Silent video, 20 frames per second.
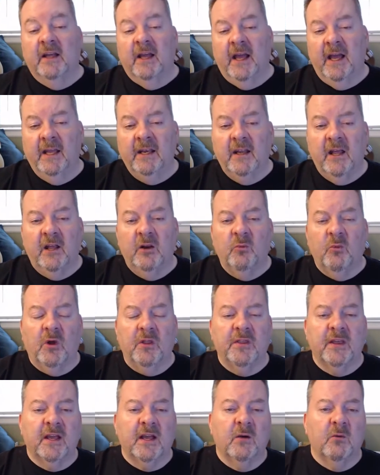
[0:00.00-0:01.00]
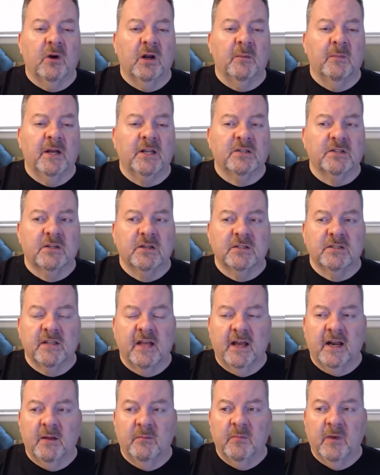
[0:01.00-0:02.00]
And one thing I want to mention is
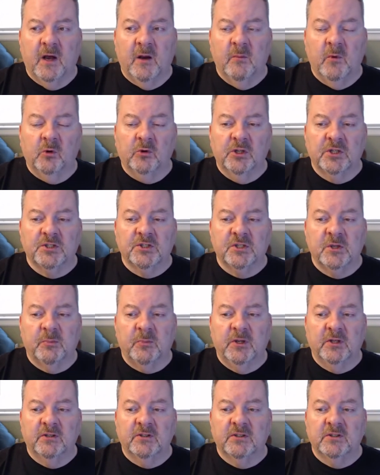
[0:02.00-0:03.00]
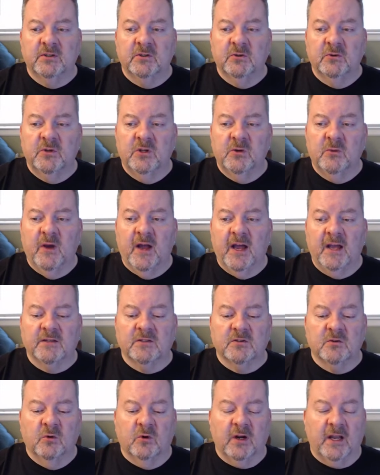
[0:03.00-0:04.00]
that I'm only shipping to
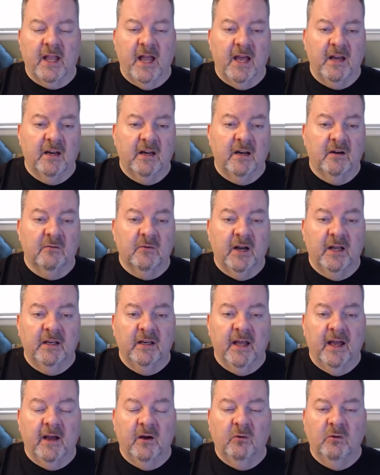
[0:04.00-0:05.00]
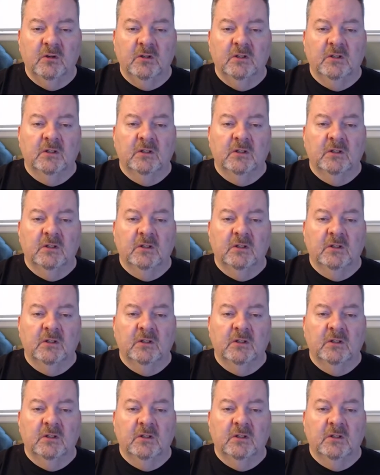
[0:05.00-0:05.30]
US or Canada right now.